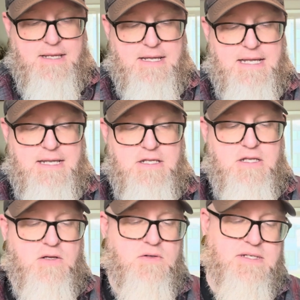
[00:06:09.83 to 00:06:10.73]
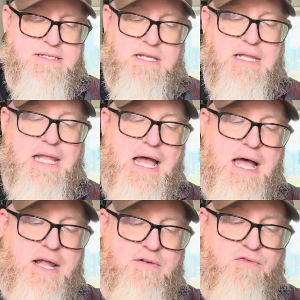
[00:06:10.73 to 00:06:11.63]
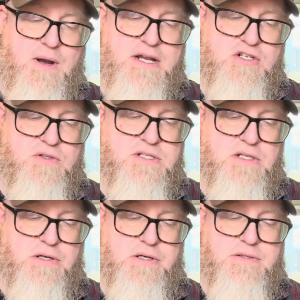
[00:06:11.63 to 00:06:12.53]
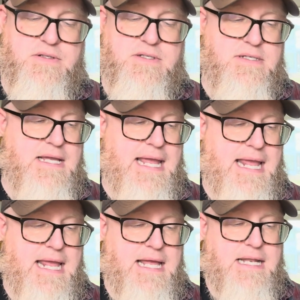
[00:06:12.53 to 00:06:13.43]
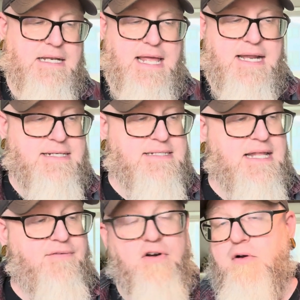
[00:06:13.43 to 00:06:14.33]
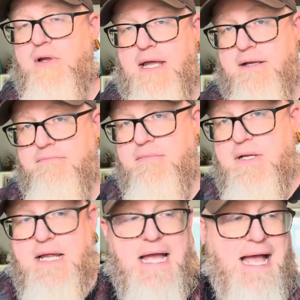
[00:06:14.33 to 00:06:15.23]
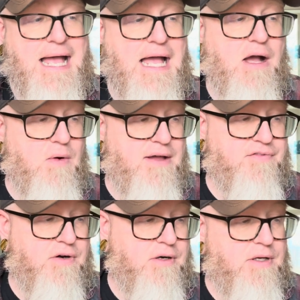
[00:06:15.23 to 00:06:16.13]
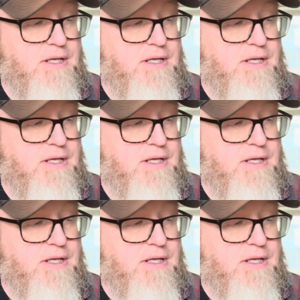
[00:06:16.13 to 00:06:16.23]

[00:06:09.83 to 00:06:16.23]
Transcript: it uses a lot of racial slurs, and that is never okay. However,